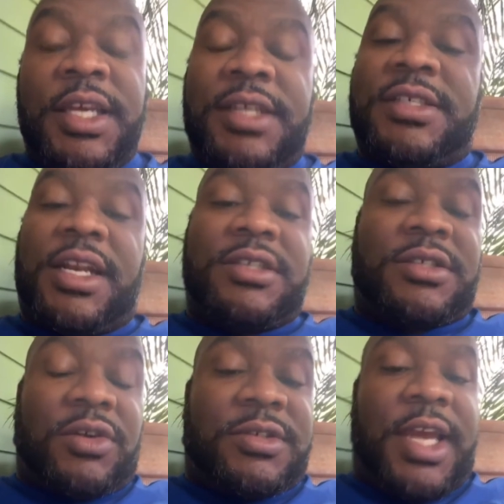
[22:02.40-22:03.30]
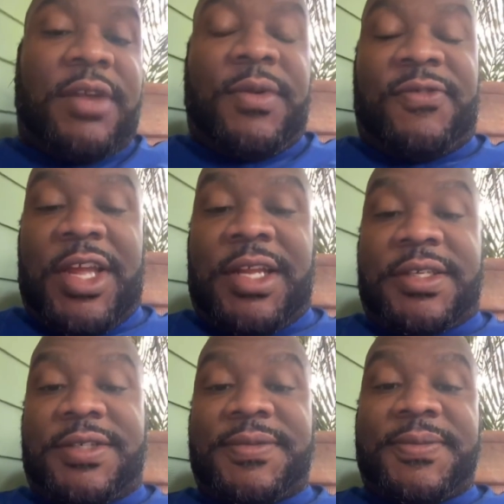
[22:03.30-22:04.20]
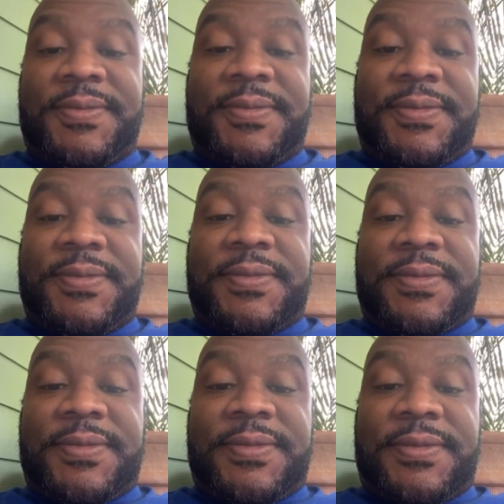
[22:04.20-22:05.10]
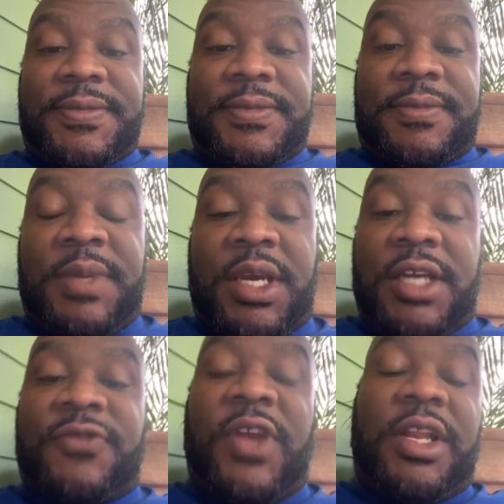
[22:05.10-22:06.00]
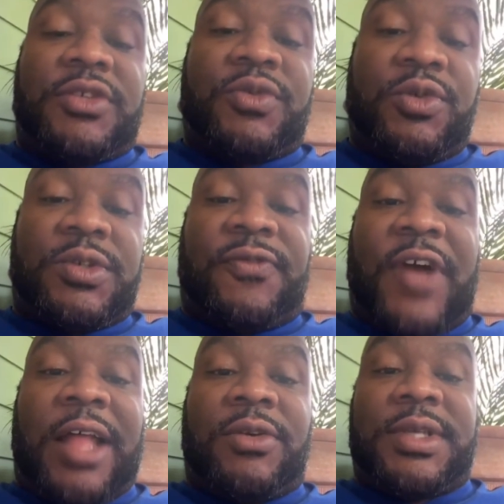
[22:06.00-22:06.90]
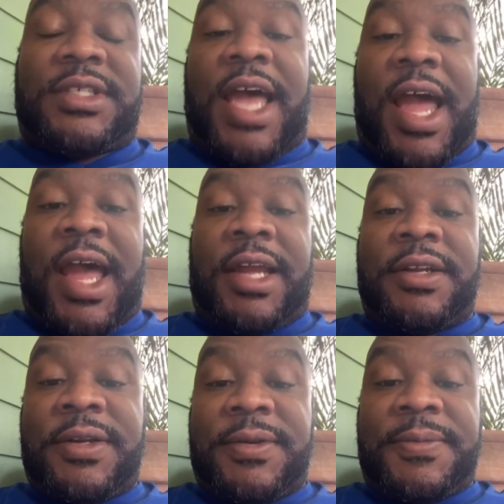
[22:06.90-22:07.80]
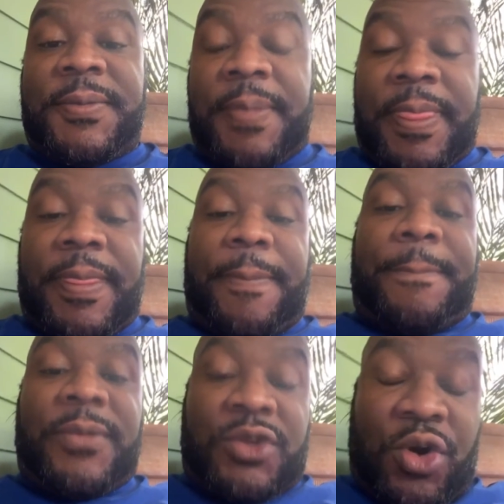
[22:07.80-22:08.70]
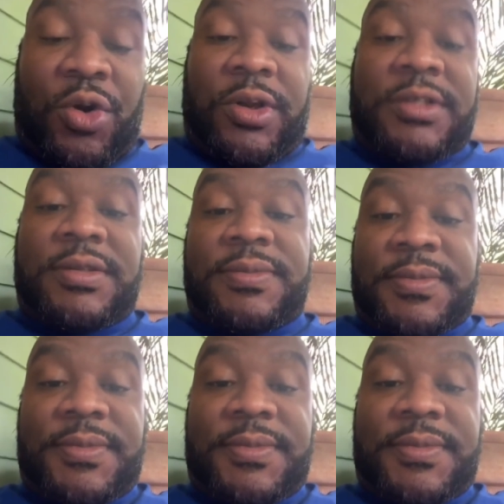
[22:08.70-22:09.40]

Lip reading: things that are associated with Venus, because Venus rules the following sign, Taurus.